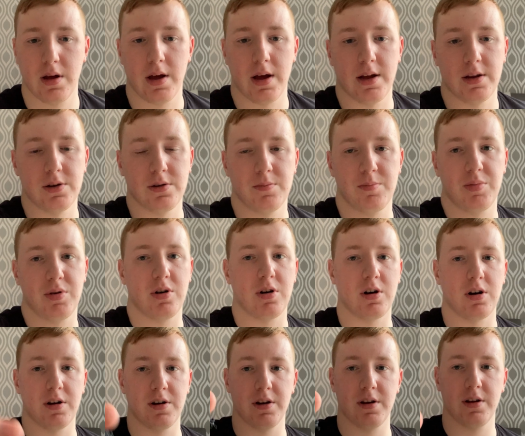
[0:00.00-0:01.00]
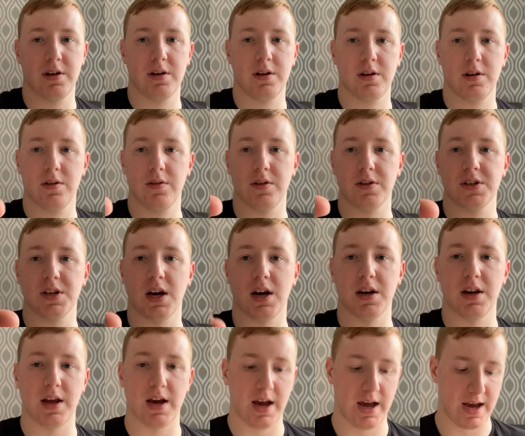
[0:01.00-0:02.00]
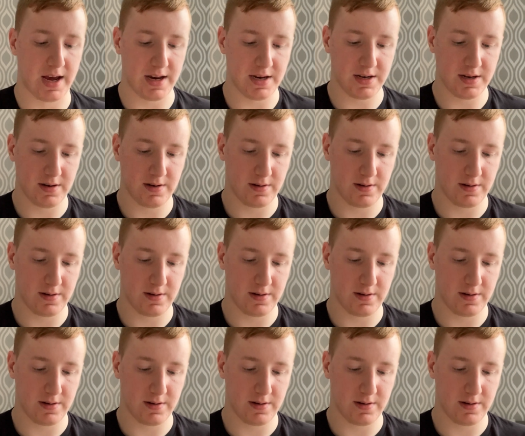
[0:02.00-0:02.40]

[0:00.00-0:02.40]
And put on the Tanya head.